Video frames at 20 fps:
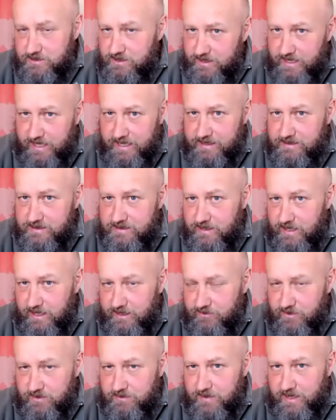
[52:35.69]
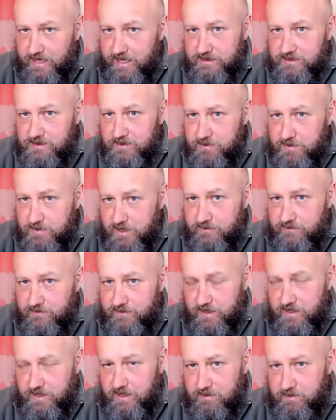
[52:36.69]
So that remains a
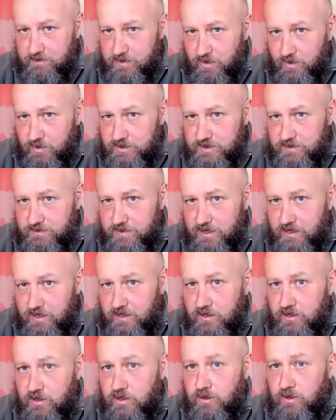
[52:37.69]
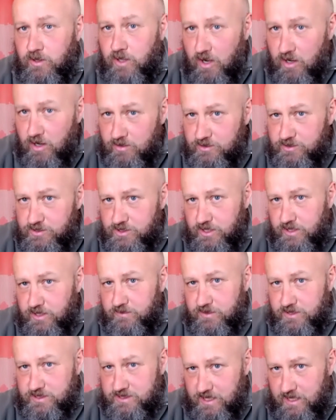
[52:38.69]
perfectly plausible
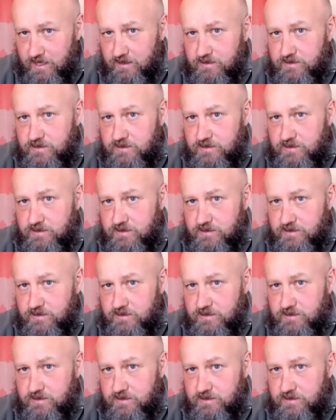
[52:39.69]
long-term result